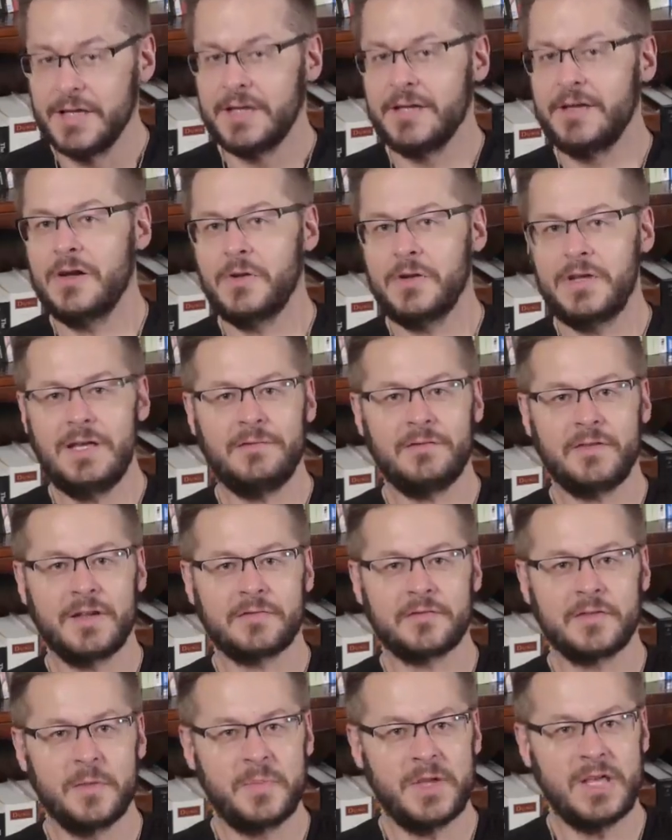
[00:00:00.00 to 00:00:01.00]
You know, even
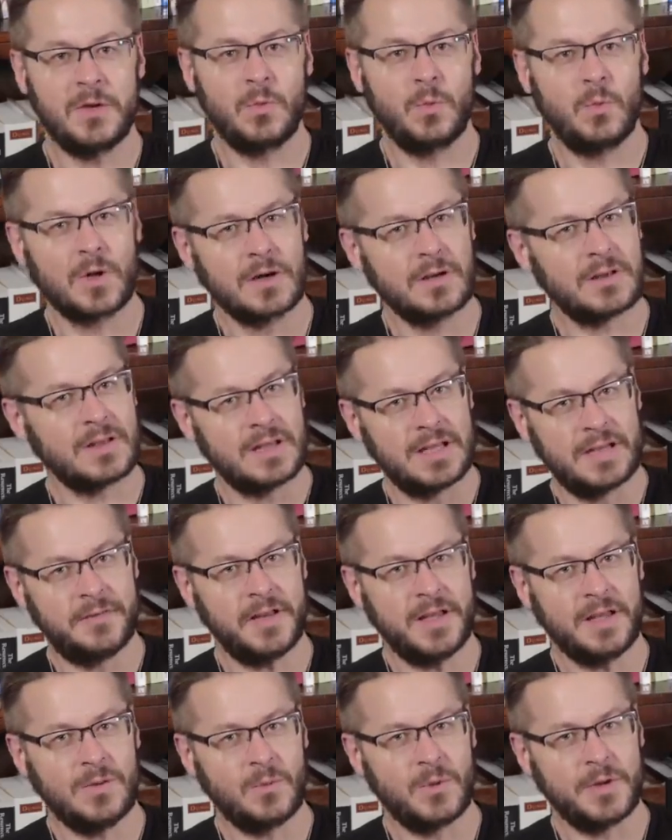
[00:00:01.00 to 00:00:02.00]
if Nabeel weren't
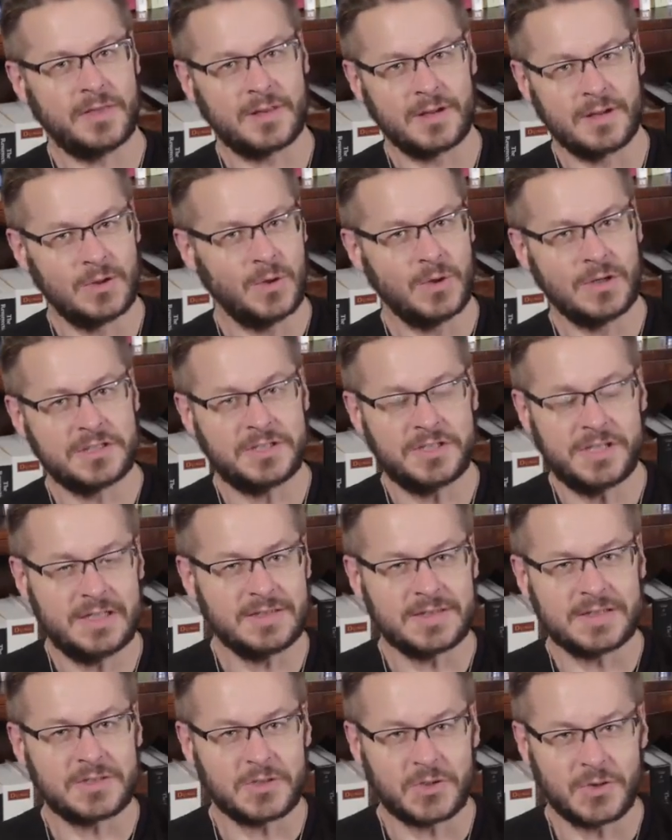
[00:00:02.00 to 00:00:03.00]
living with the Lord
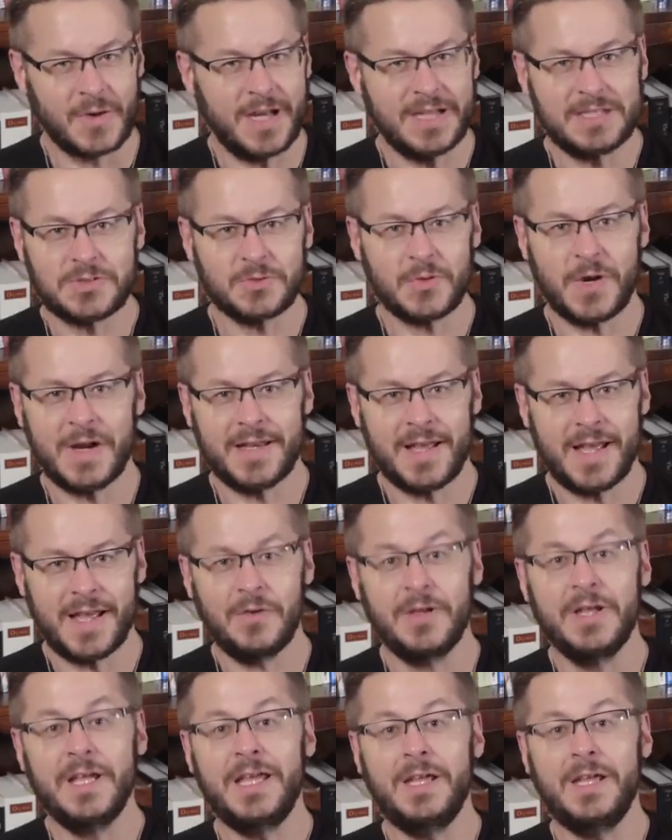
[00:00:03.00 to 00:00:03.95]
Jesus Christ right now,